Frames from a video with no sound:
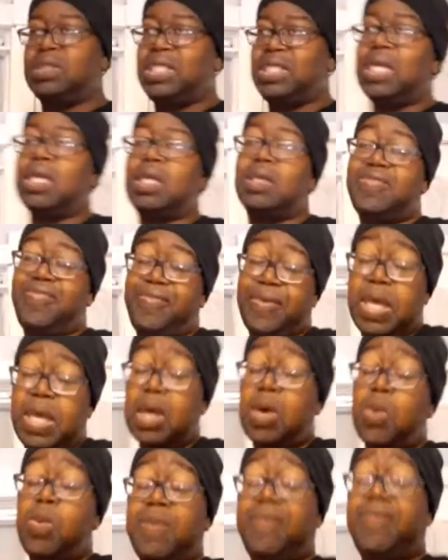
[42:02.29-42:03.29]
stick a
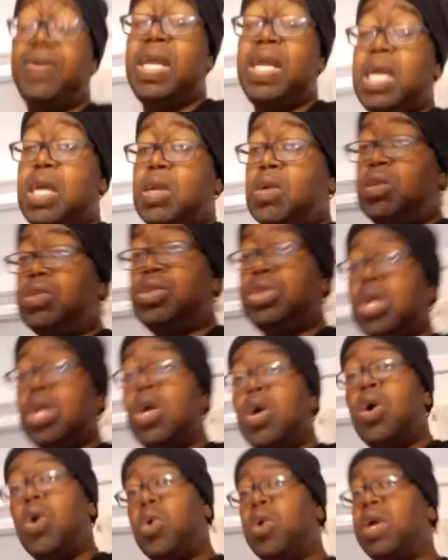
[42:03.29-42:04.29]
finger with needles
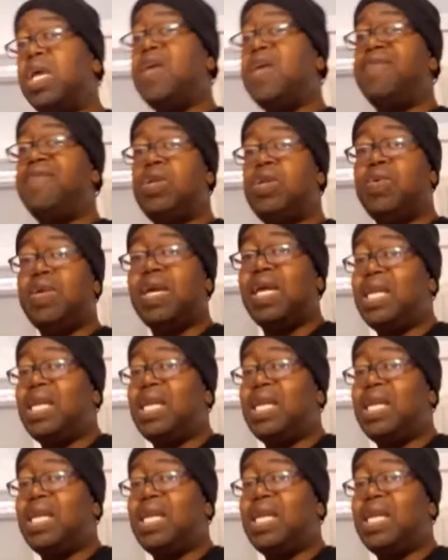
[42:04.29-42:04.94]
or even do